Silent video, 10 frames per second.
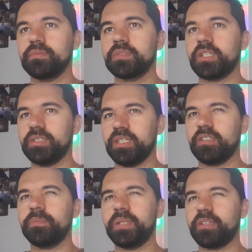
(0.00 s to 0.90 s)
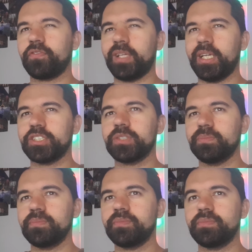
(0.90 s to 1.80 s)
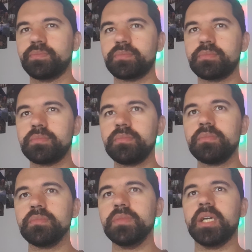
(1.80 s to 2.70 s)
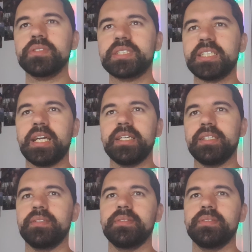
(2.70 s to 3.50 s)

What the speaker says: So yeah, it'd be the Flash. Okay.